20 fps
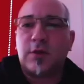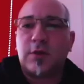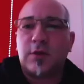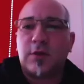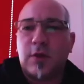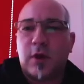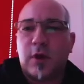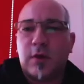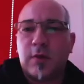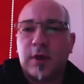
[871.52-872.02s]

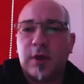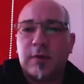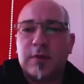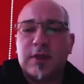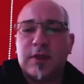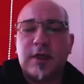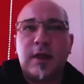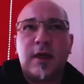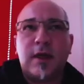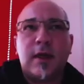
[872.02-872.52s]
problems.
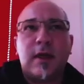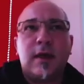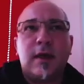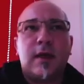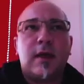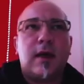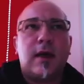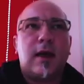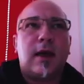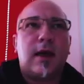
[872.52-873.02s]

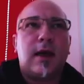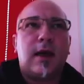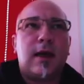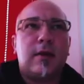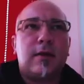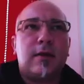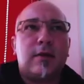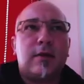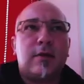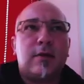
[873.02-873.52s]
And
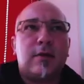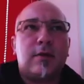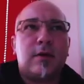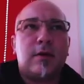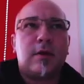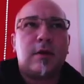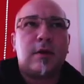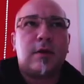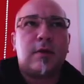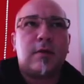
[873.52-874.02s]

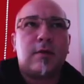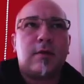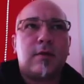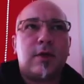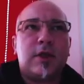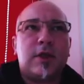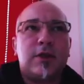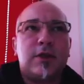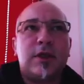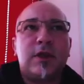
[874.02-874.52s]
what
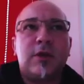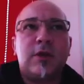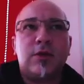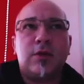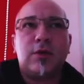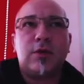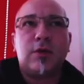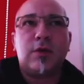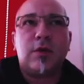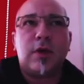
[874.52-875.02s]
you need to
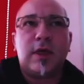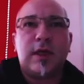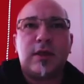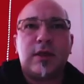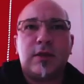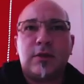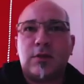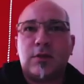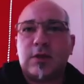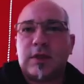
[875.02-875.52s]
do
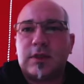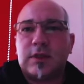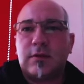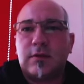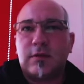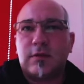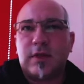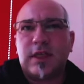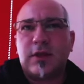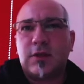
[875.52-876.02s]
is you
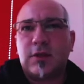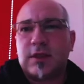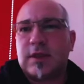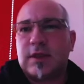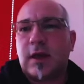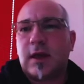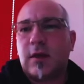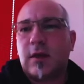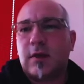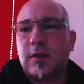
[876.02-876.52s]
need to
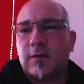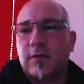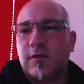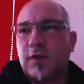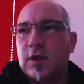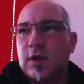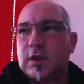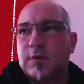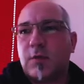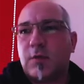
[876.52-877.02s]
start
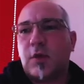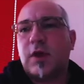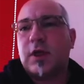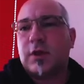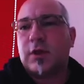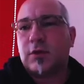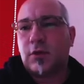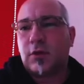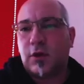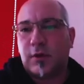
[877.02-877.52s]
first
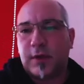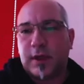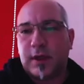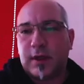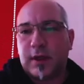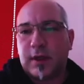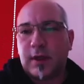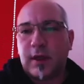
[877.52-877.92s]
monitoring.